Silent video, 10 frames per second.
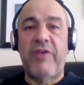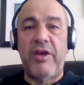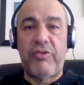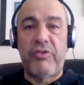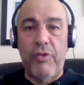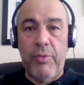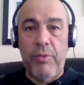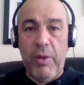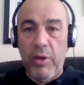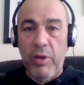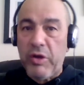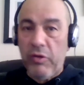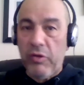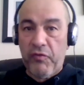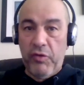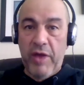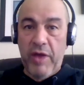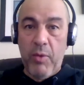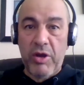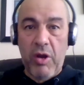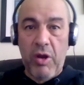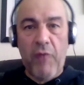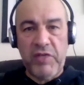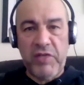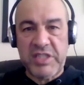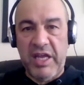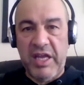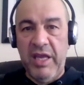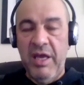I adore my work on the Food Network, and obviously